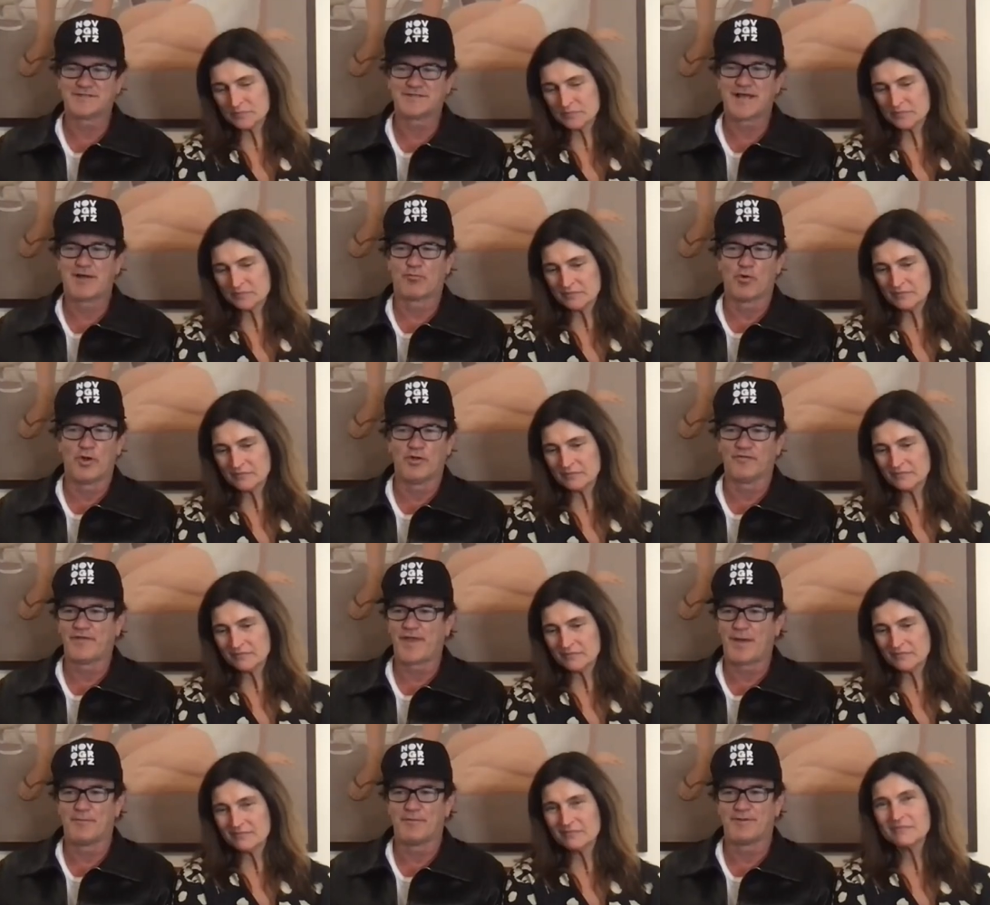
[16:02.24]
Speaker 1: it's kind of royal
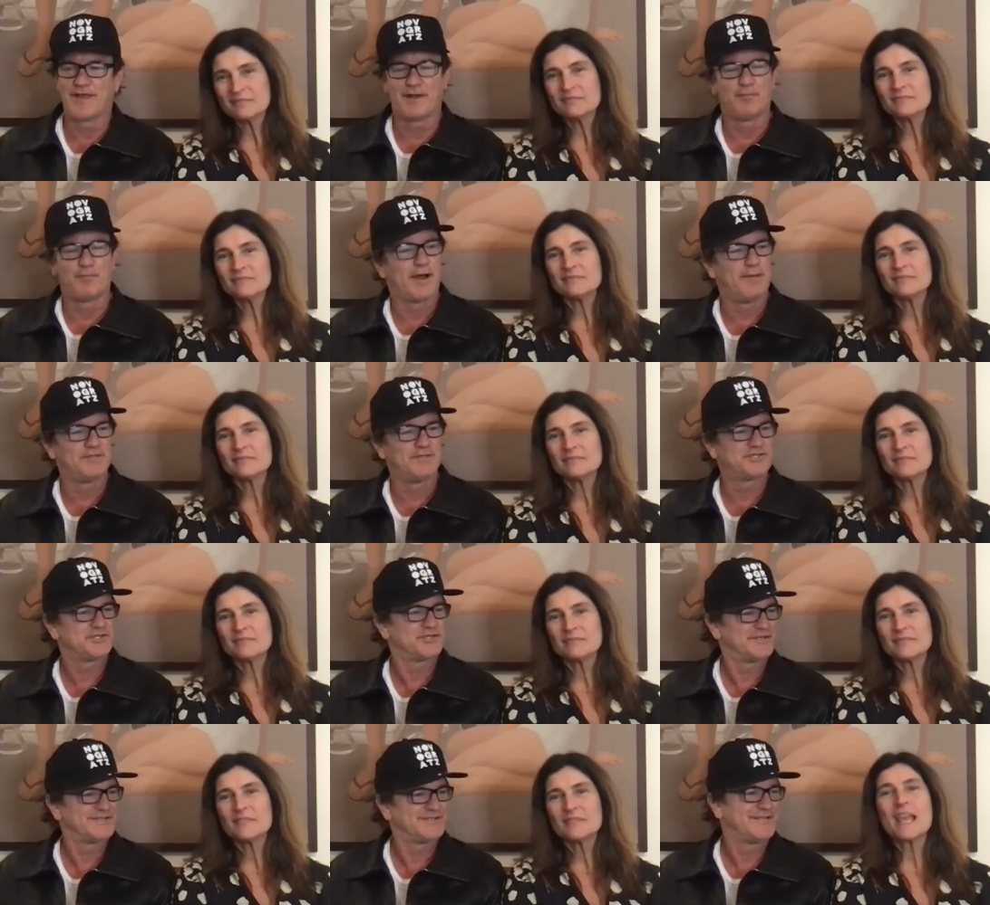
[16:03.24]
ten- Tenenbaumish.
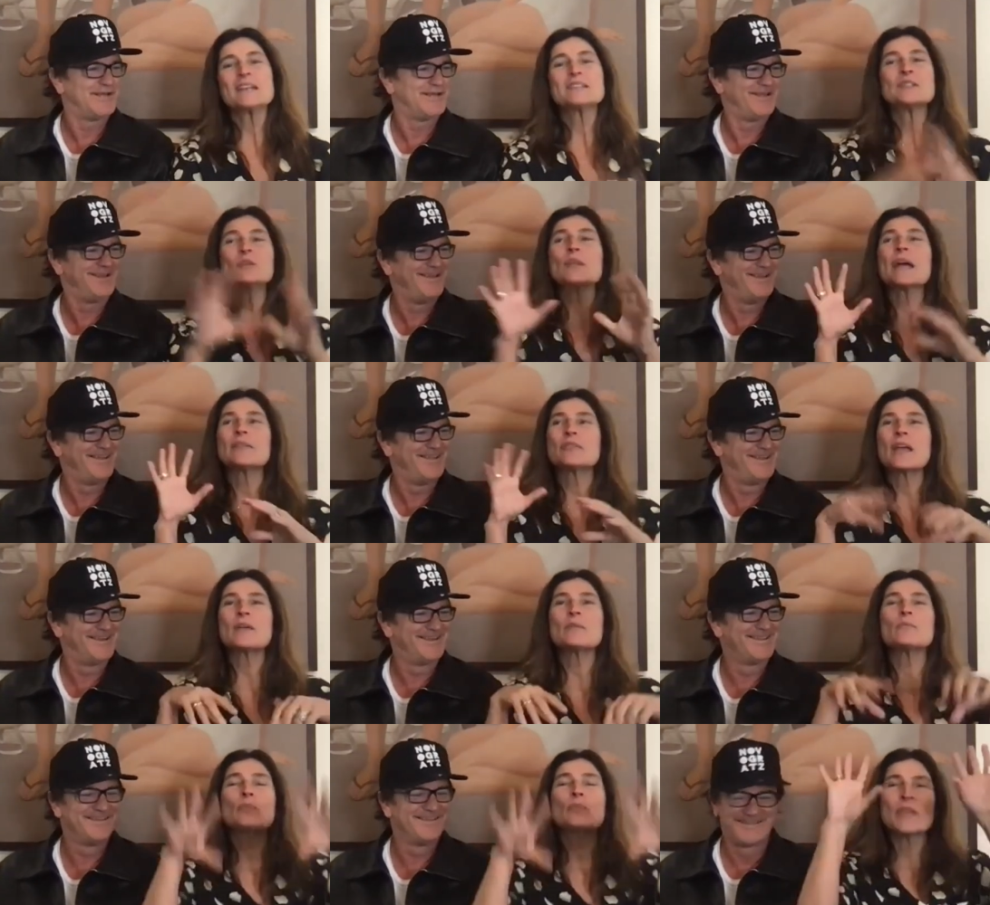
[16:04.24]
Speaker 2: Yeah, so like
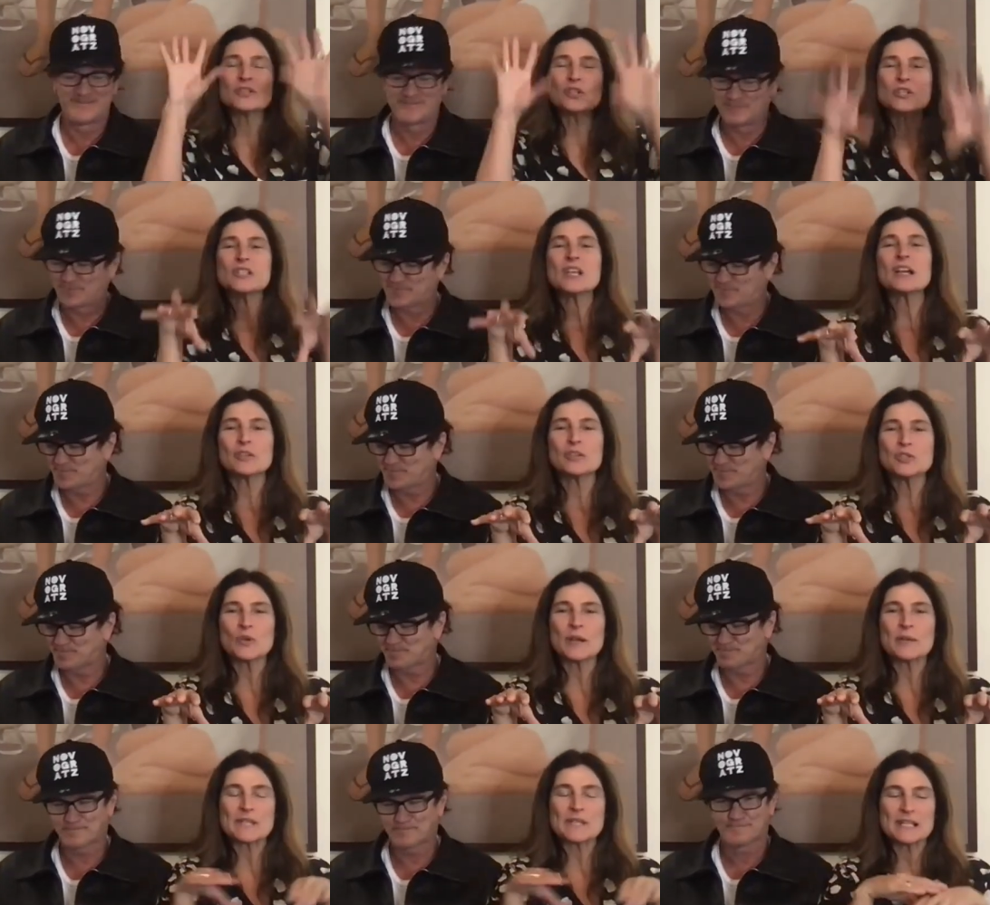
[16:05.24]
they they just hung the
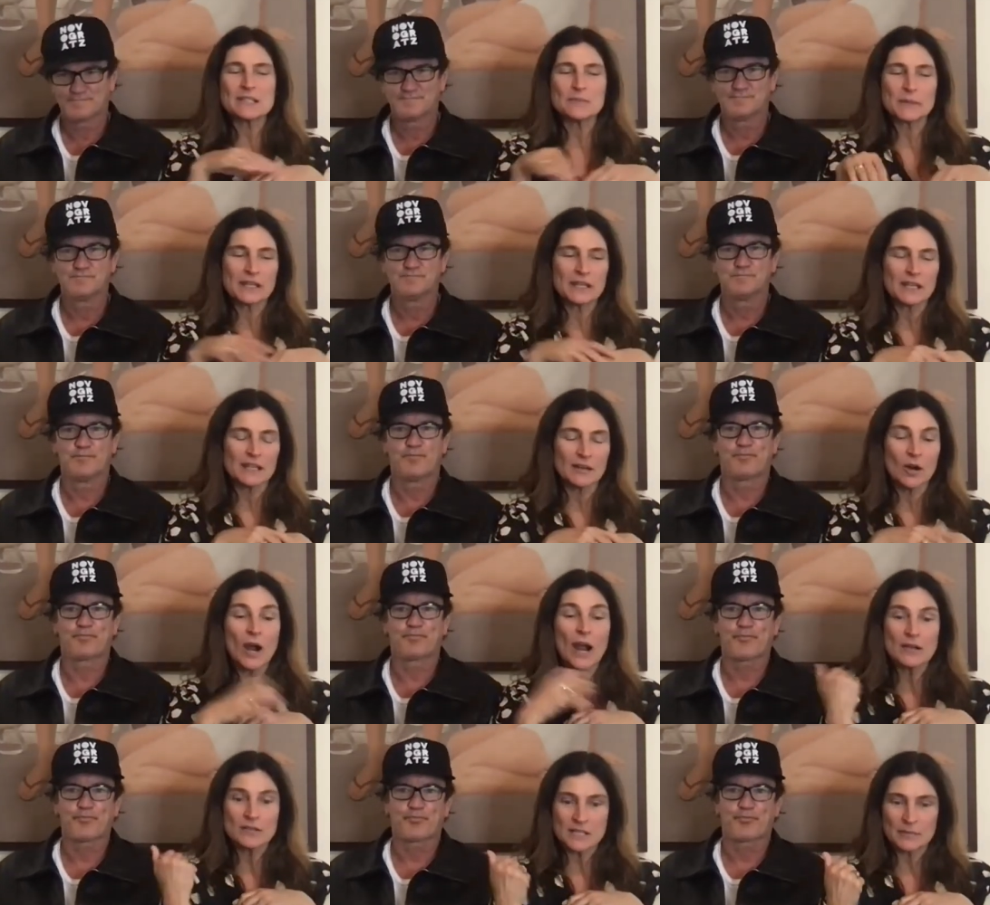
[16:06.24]
drapes last week in our
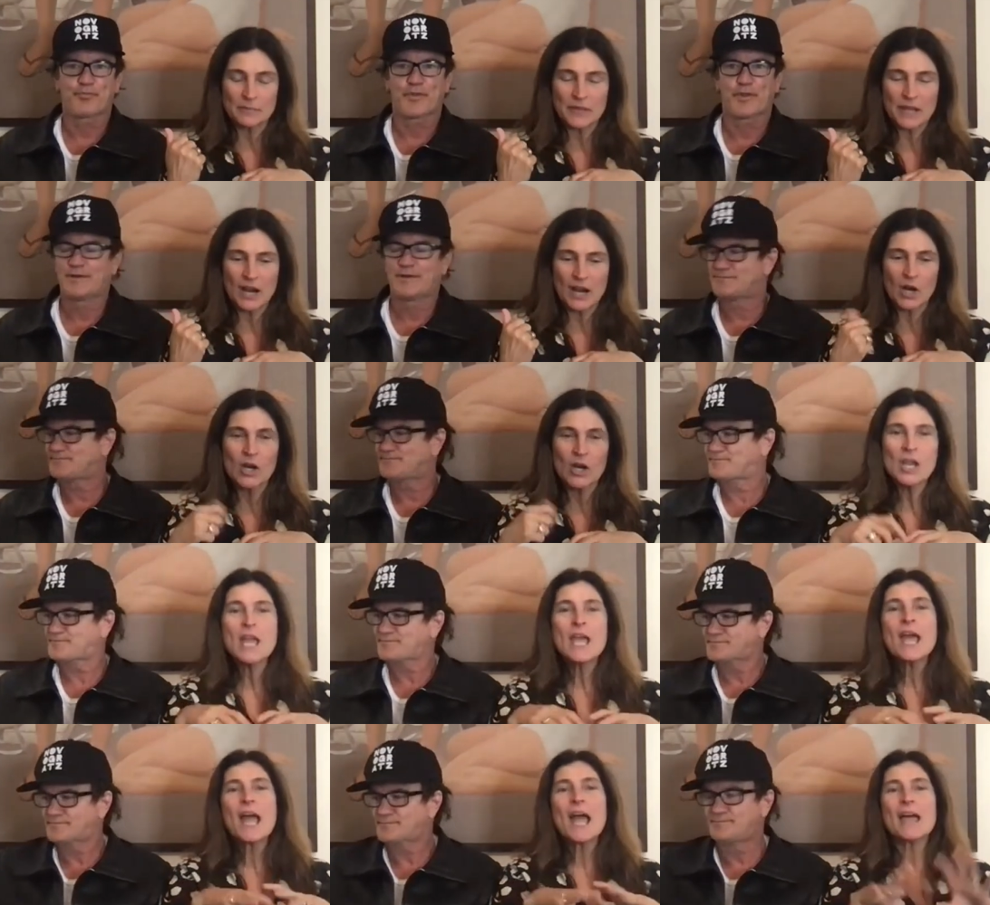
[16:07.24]
house up there,
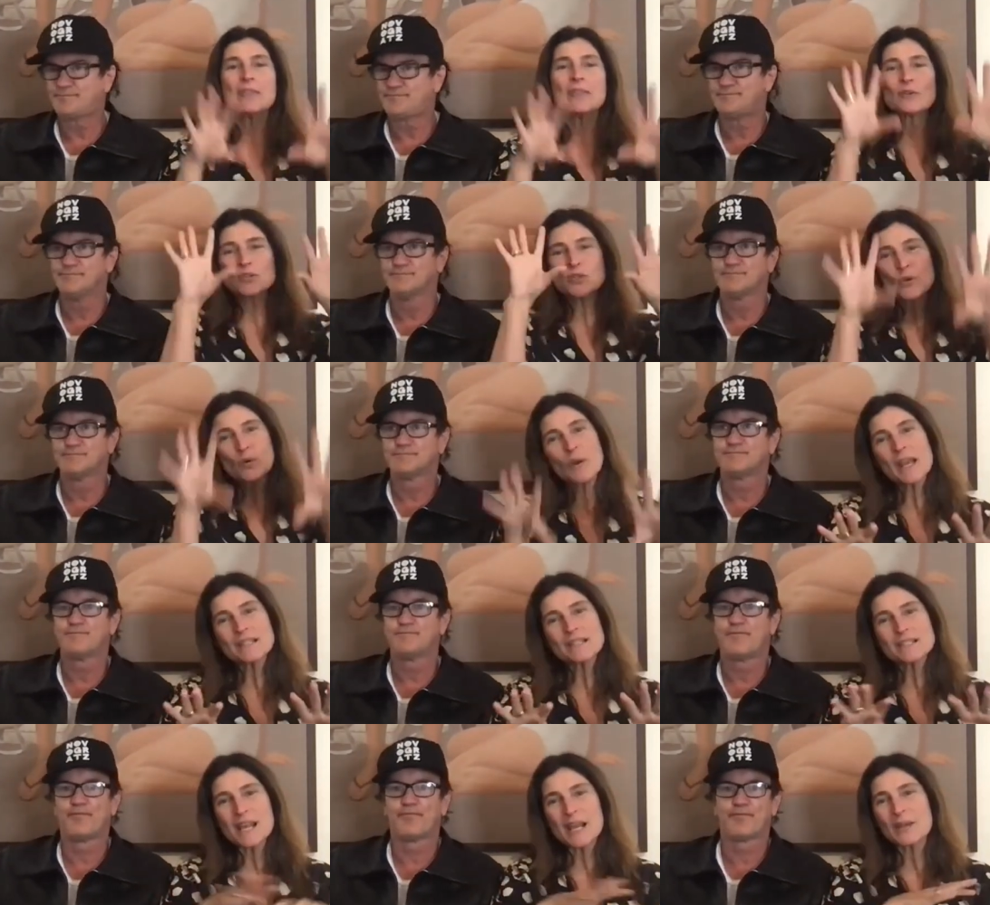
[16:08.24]
and there's
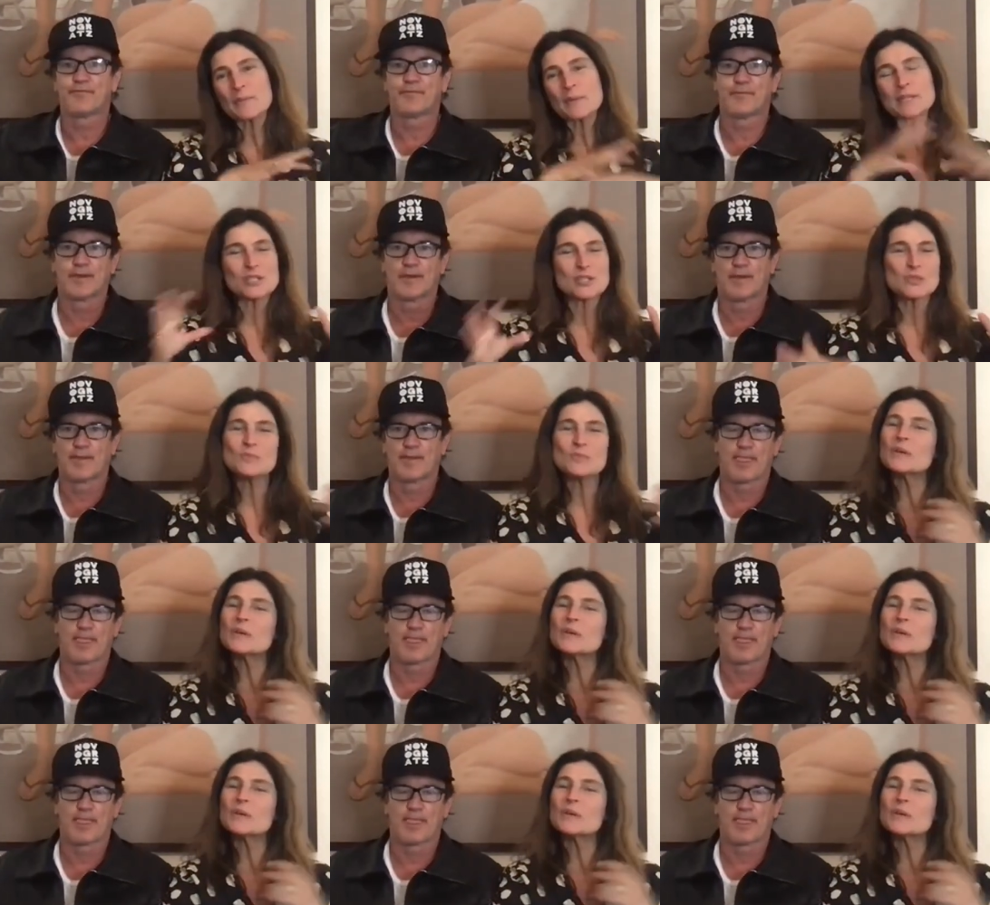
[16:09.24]
cranes on them. It's just